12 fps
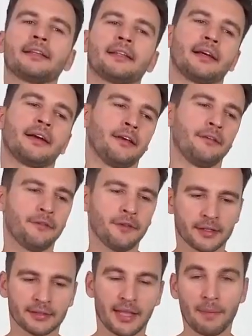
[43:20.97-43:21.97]
effect lasts
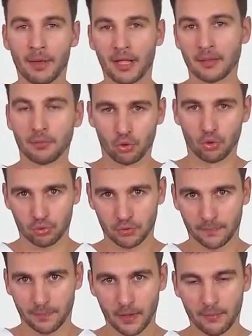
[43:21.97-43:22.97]
for 5 minutes.
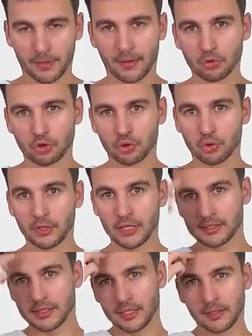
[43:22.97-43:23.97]
Because if the
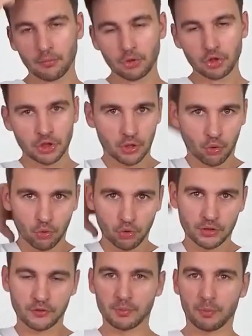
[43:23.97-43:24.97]
muscle is in spasm or